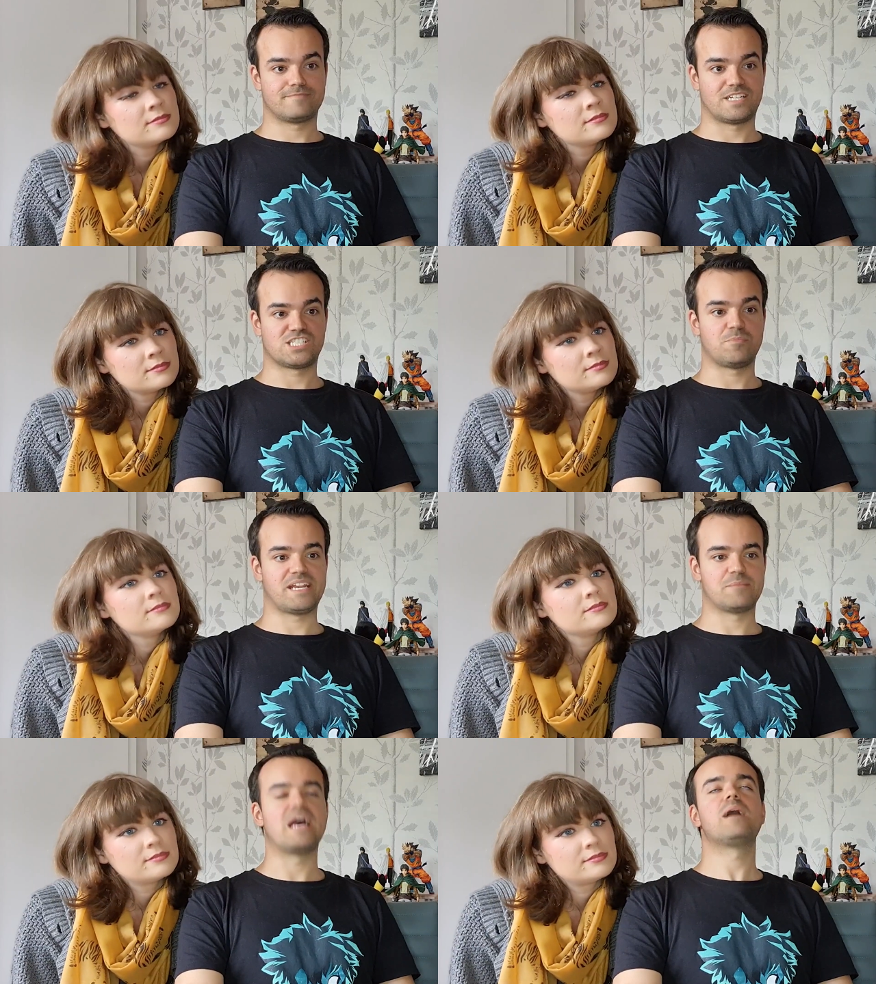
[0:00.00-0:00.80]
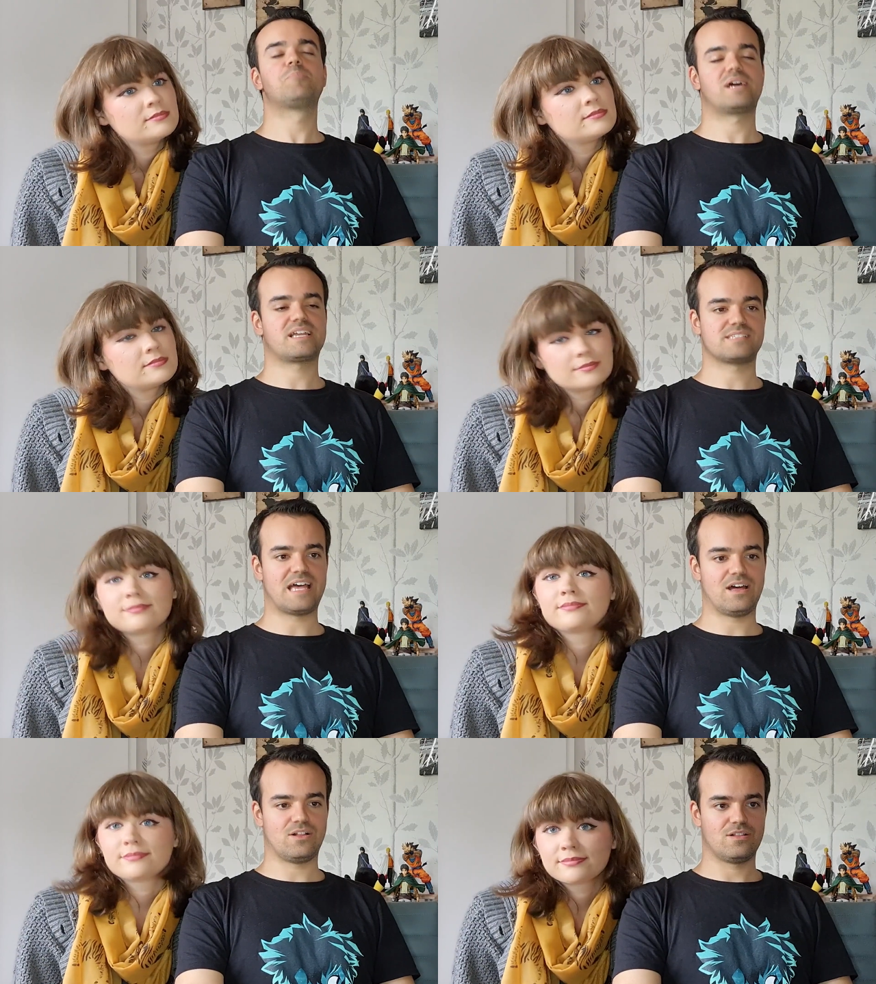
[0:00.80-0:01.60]
Speaker 1: And she made him epic as
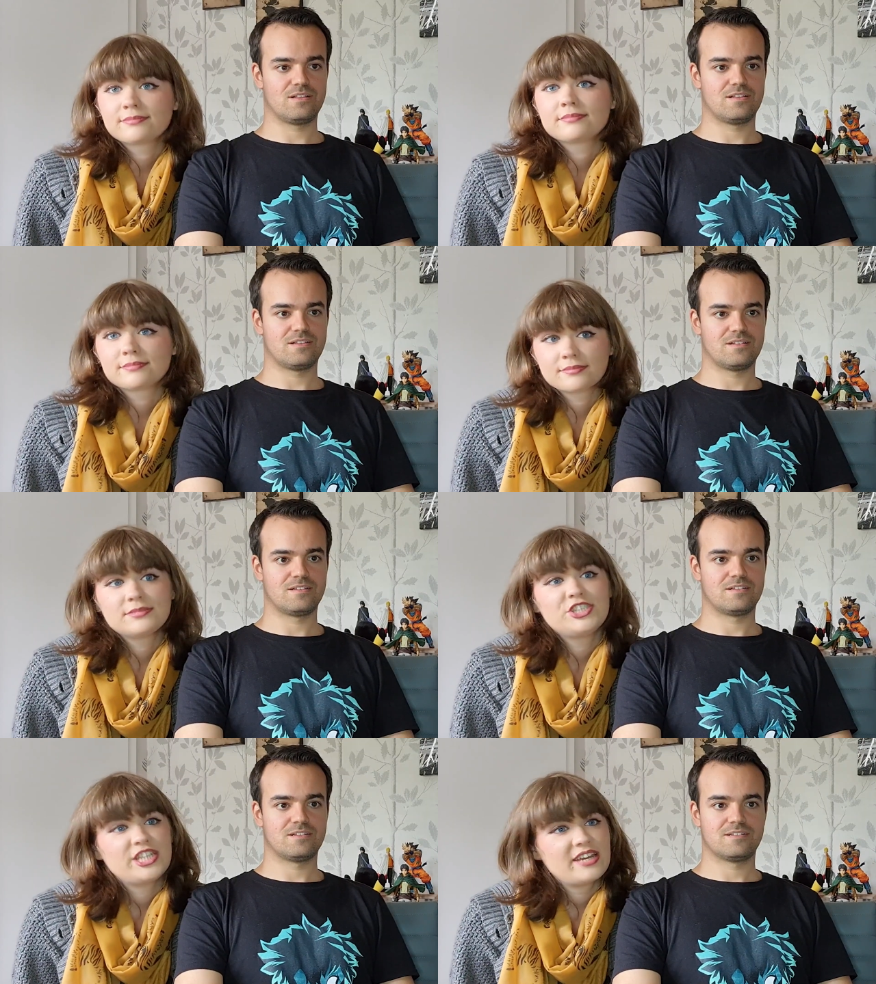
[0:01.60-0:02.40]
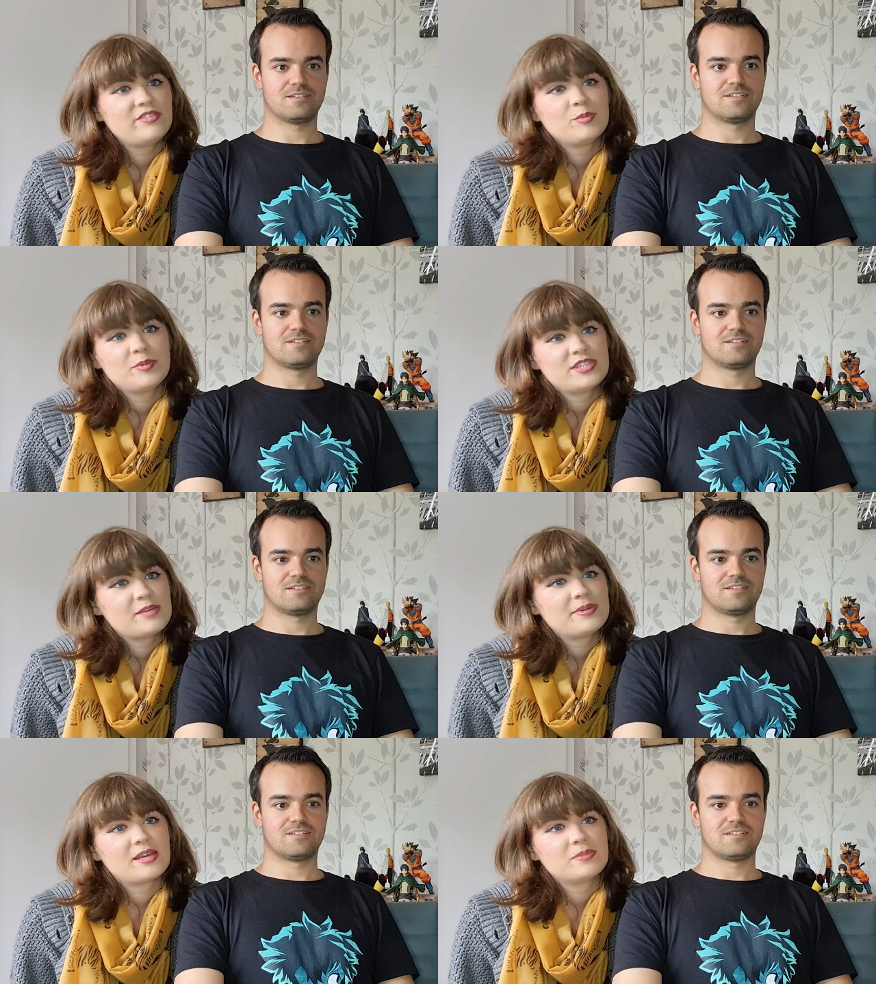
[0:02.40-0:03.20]
hell. She gave him
Speaker 2: the most
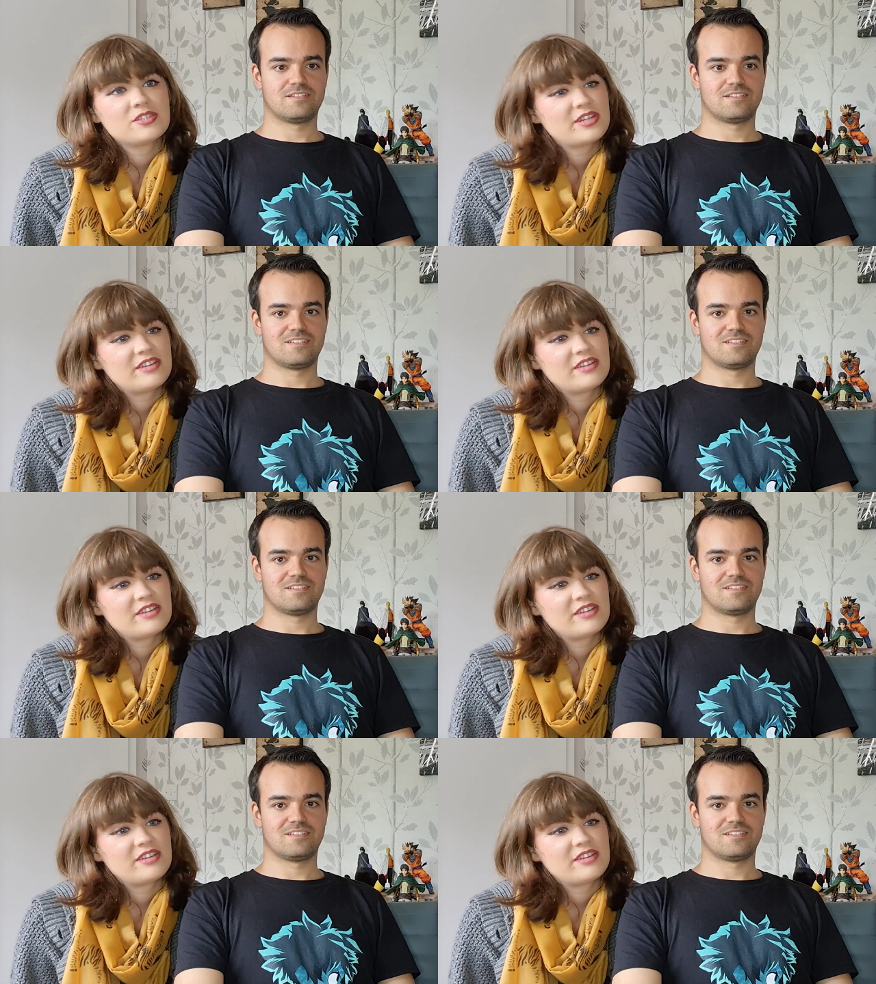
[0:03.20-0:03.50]
epic episode